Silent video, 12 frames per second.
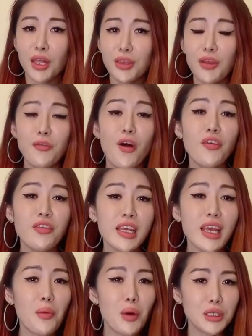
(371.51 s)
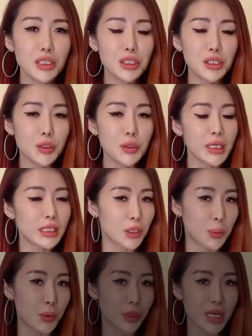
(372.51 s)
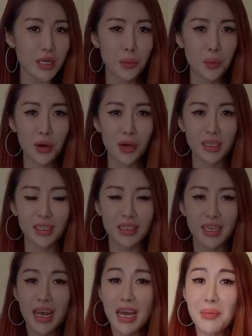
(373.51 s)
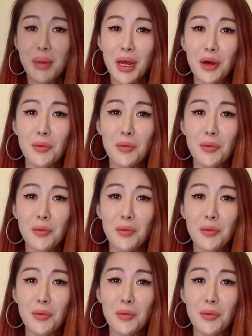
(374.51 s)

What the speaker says: The fourth thing I want you to do is to put in the work. In my